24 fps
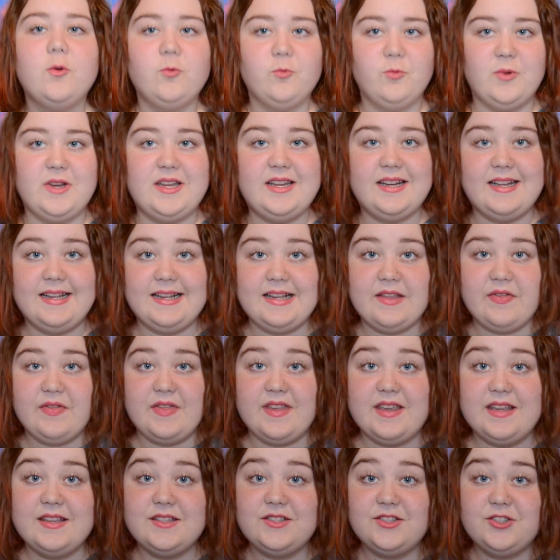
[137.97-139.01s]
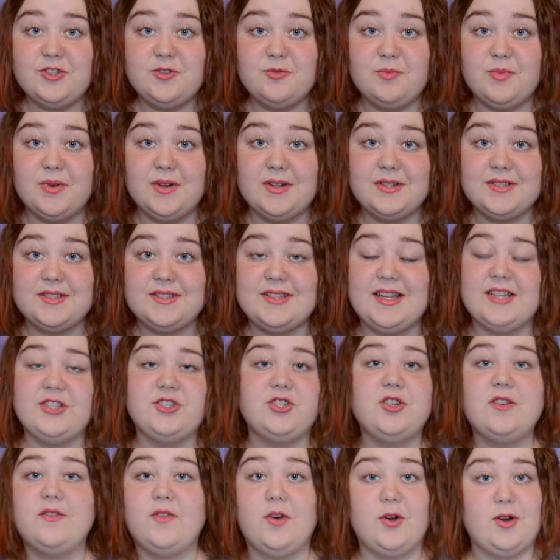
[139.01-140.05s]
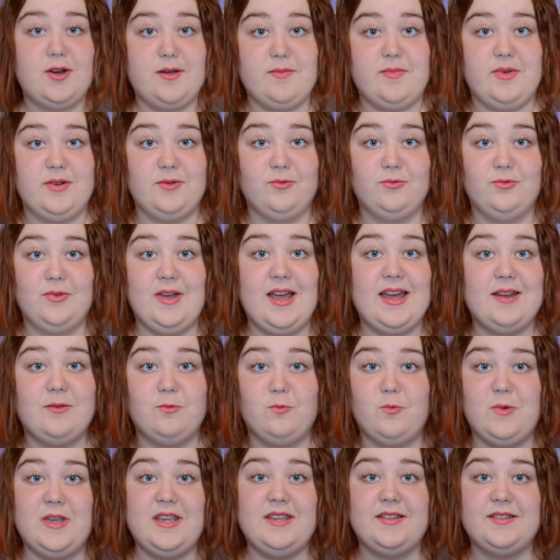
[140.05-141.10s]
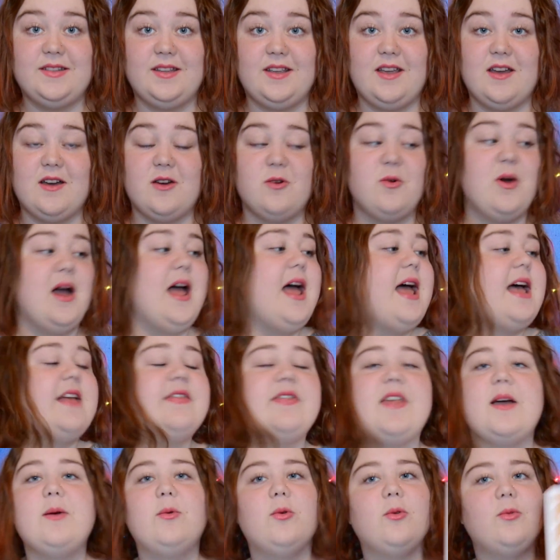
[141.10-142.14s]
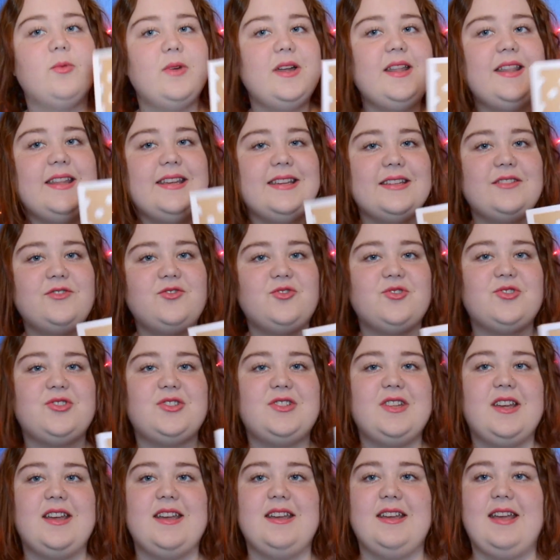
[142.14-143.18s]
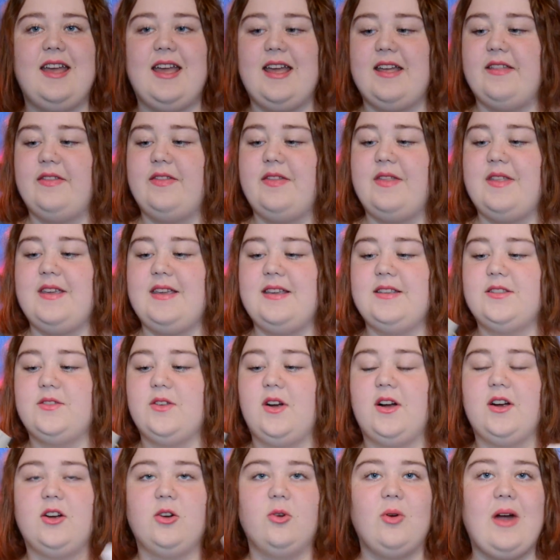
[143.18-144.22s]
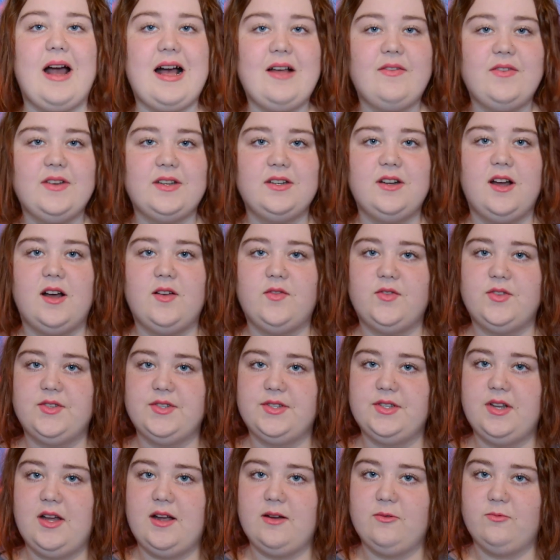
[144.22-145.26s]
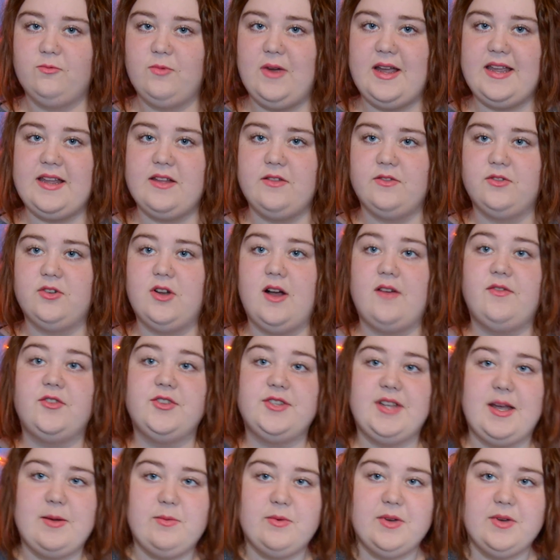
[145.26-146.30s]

reading these two books that should have already been read weeks ago. They were really interesting, and these are graphic novels, not regular novels.